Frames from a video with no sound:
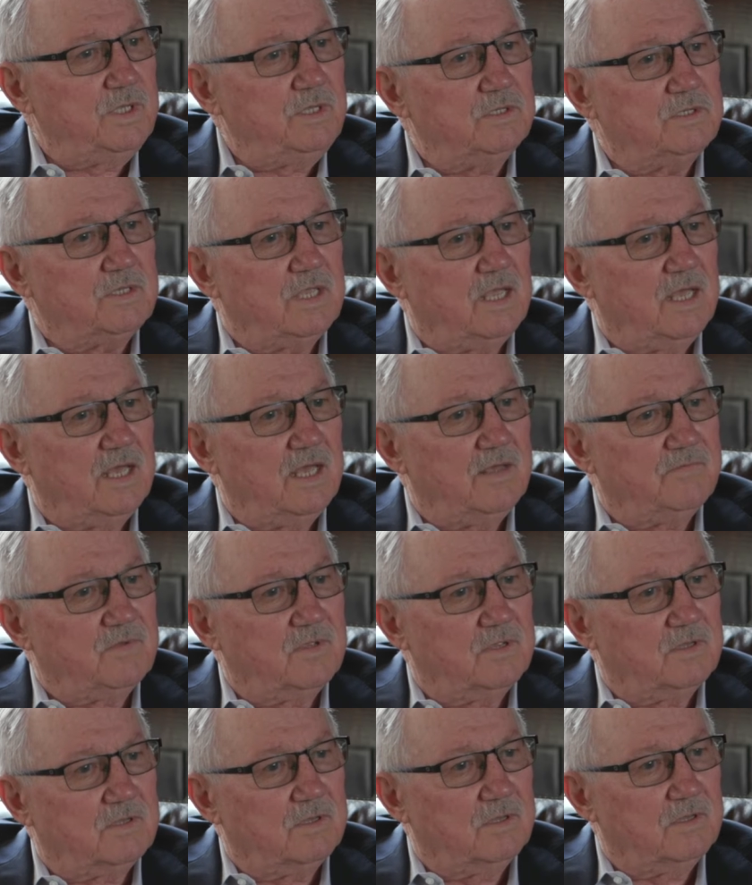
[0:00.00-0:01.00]
used to have
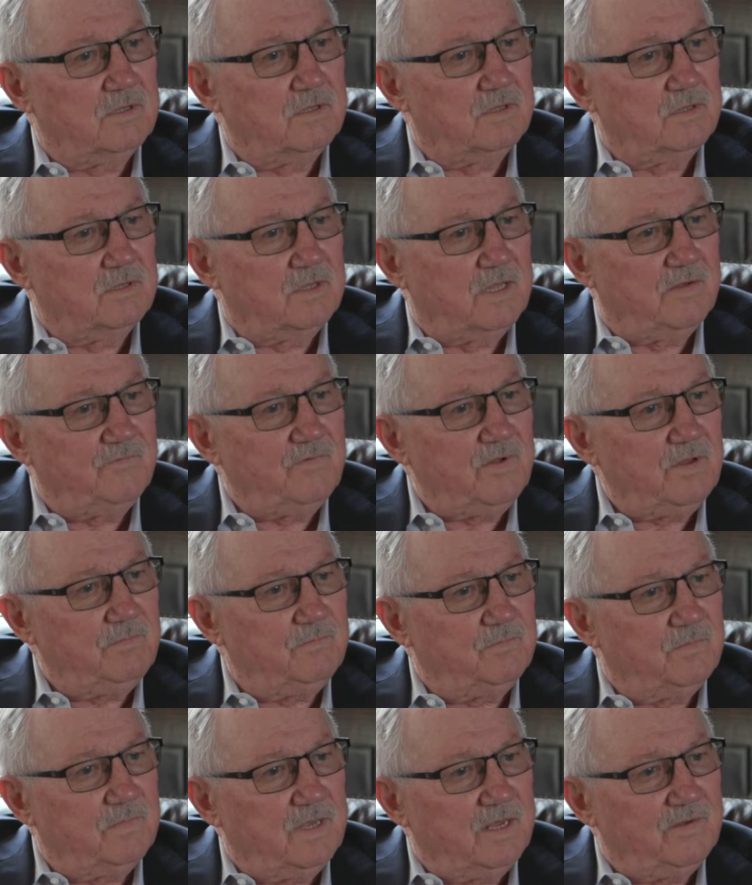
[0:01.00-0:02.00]
to
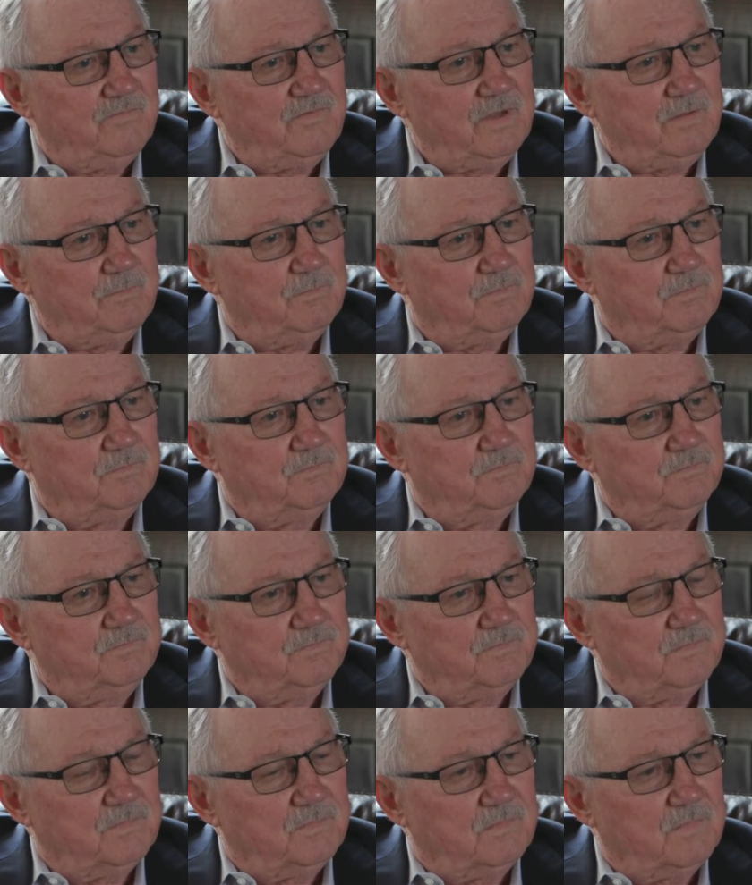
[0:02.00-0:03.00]
you
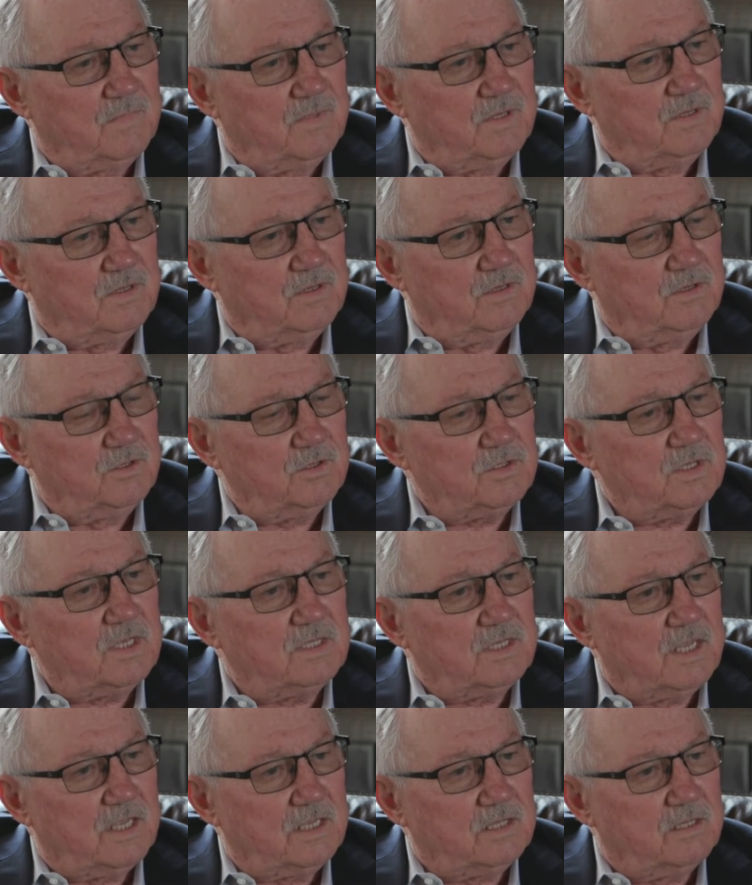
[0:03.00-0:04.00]
used to
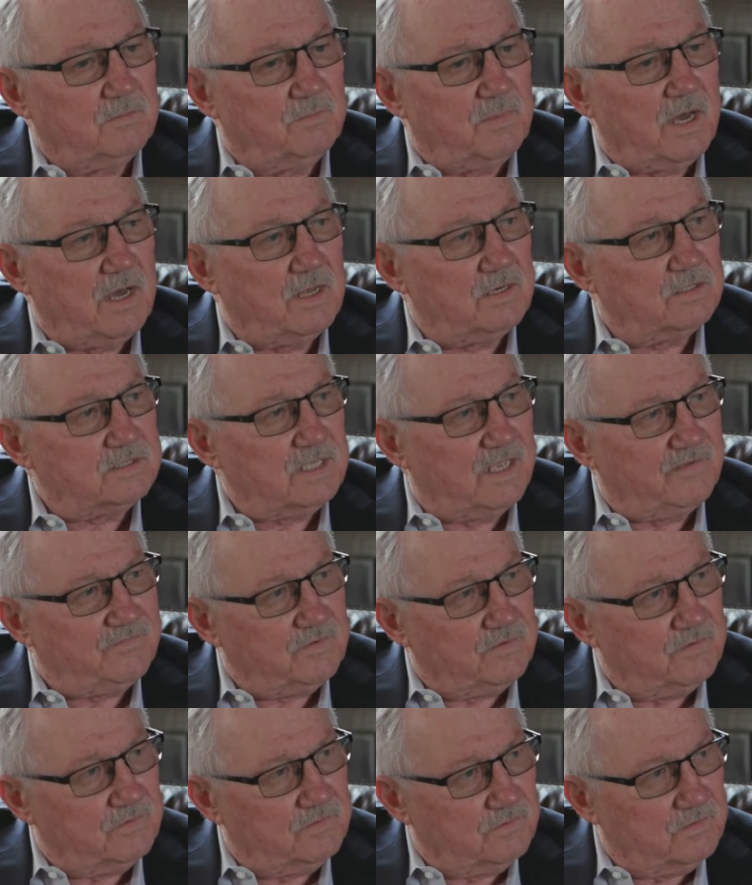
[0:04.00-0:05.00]
take the bottles
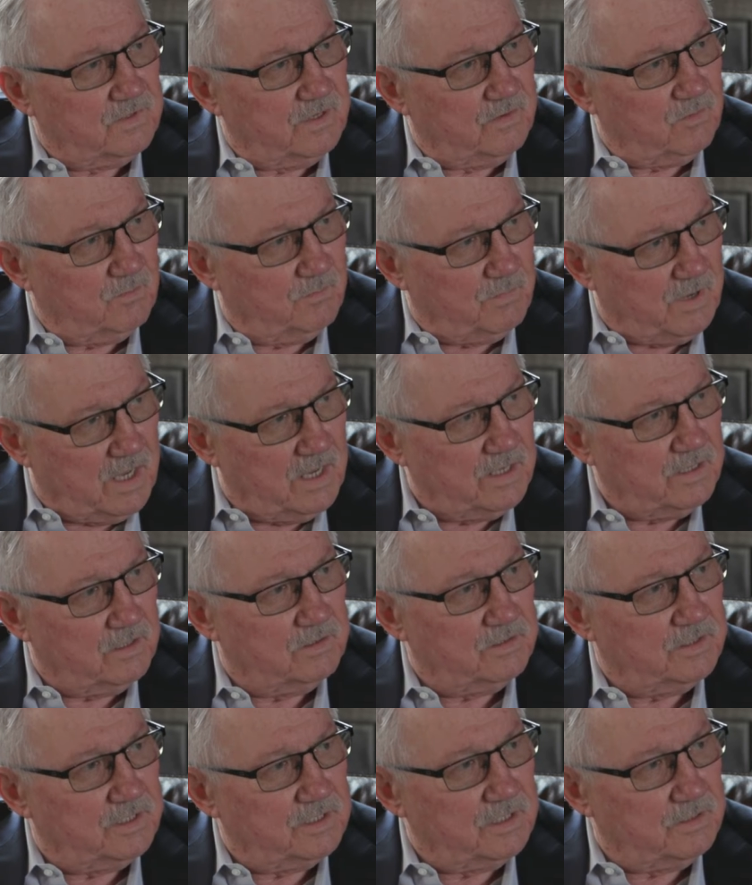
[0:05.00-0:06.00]
after they were
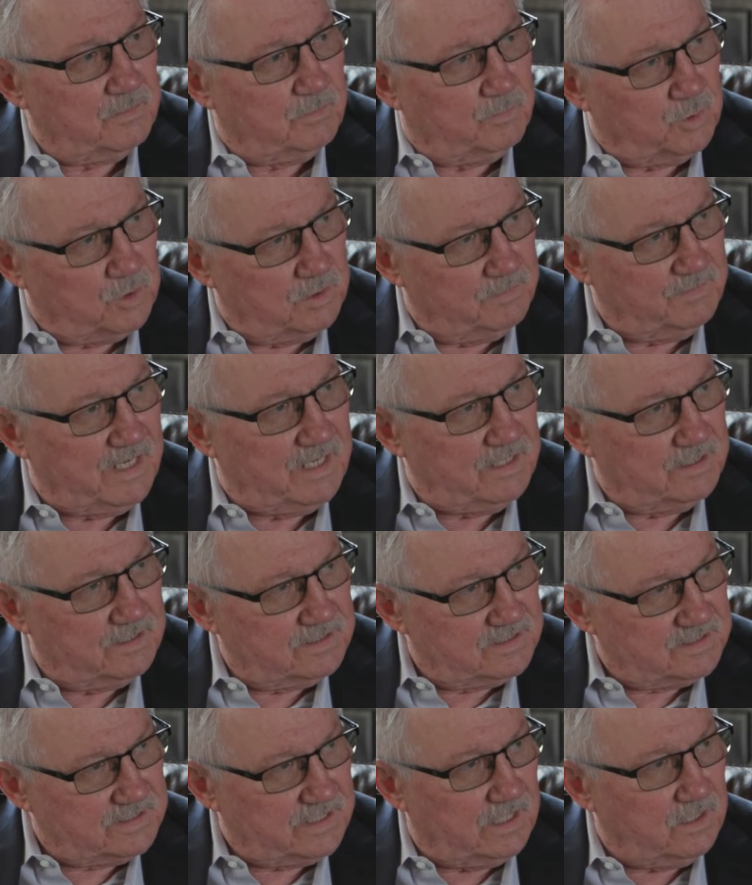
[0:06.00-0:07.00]
bottled, and you put them down in the
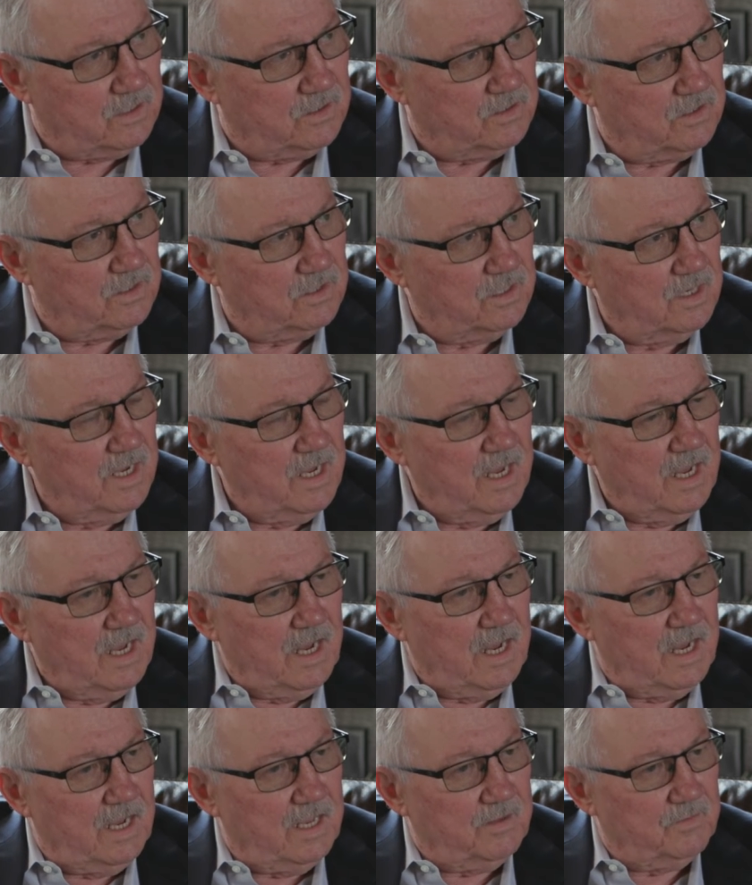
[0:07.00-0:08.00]
cellar,
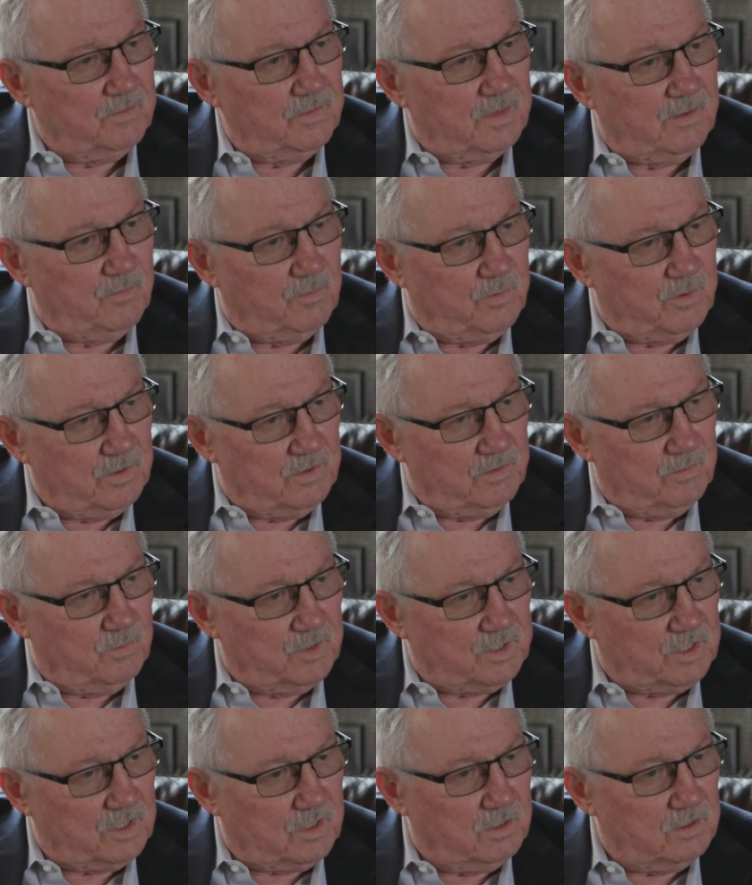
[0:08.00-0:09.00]
and they put
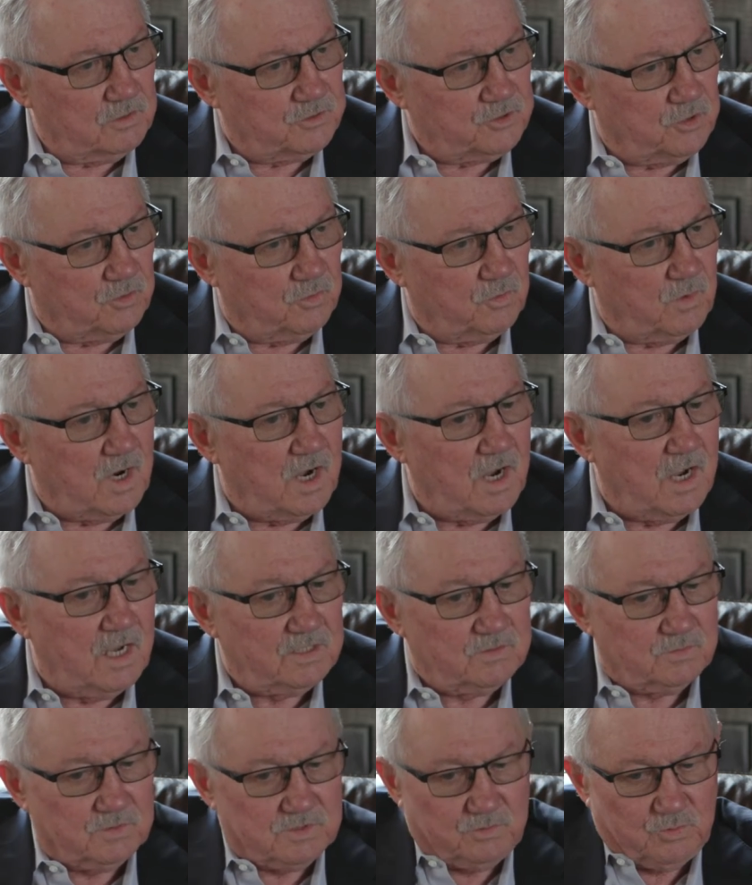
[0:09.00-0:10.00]
what they called tirage,
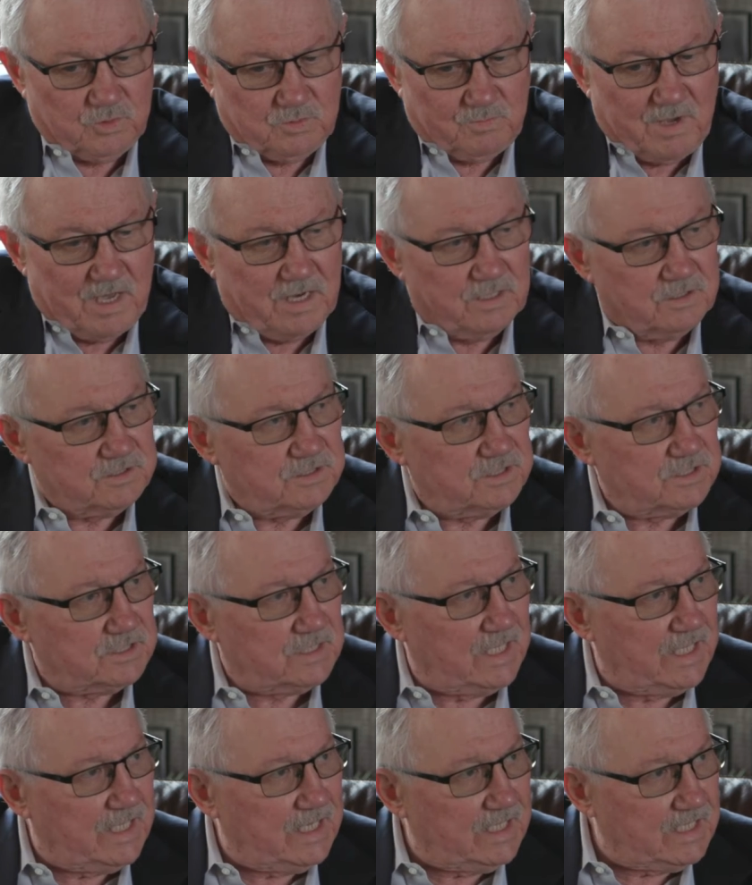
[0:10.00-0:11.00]
which was bottles just
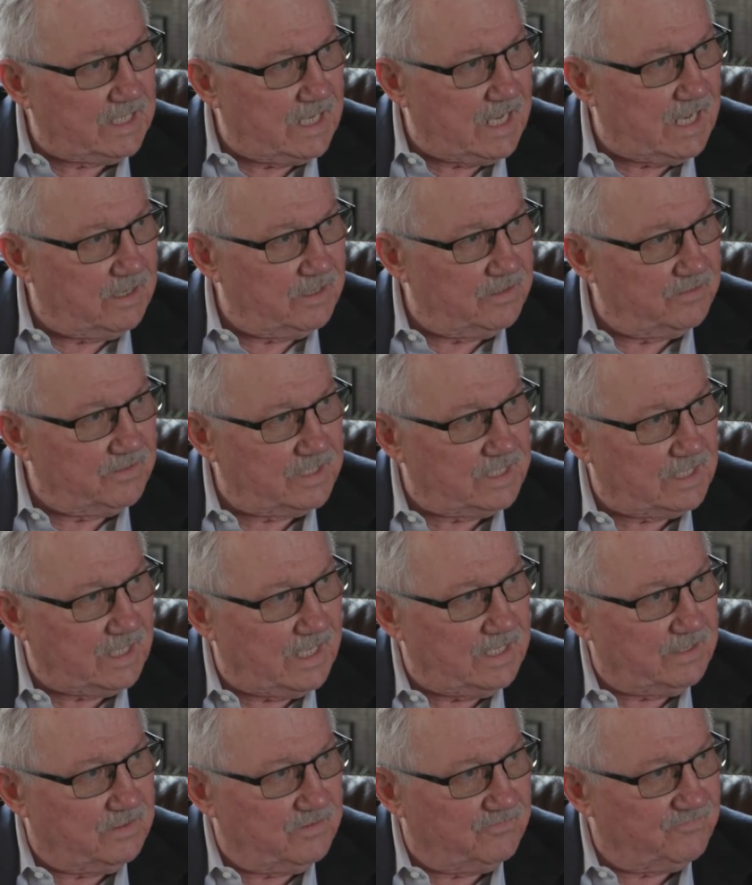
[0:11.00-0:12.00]
laying down, and they'd
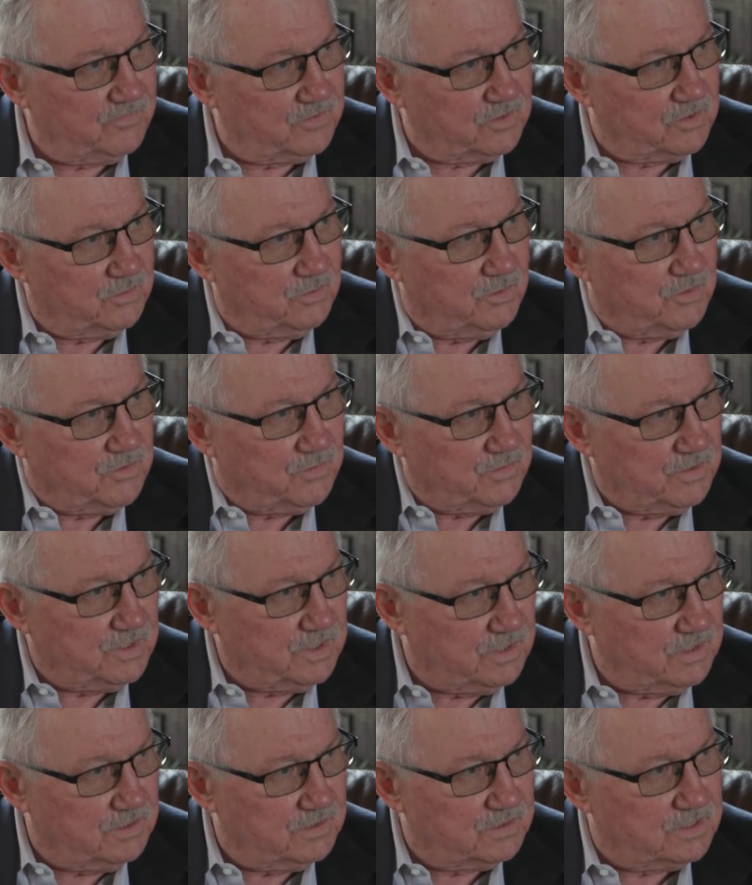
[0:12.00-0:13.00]
lay there for 2 or 3
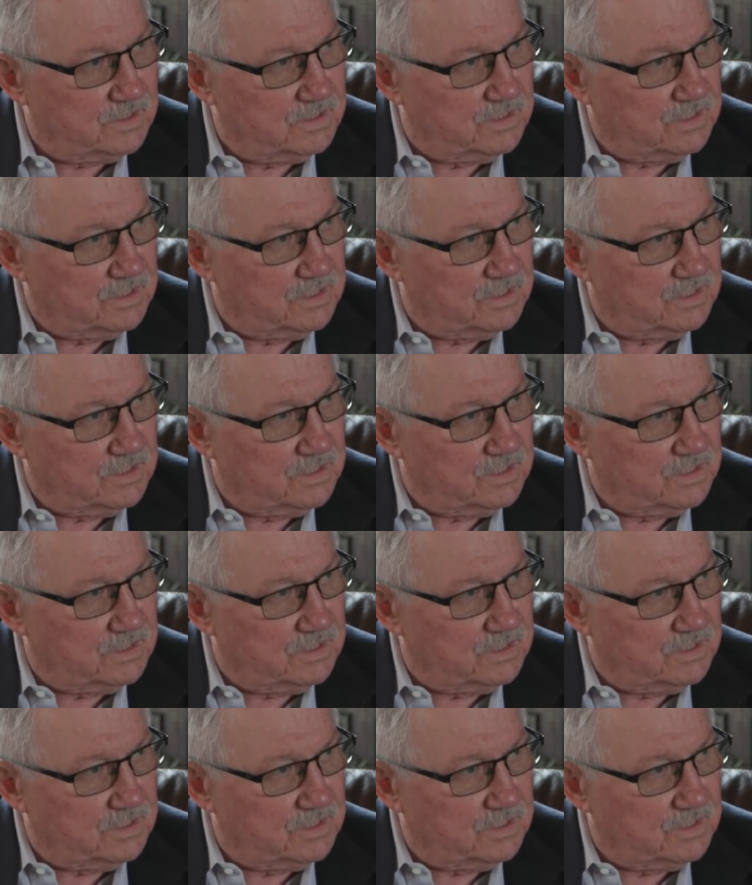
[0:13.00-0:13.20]
years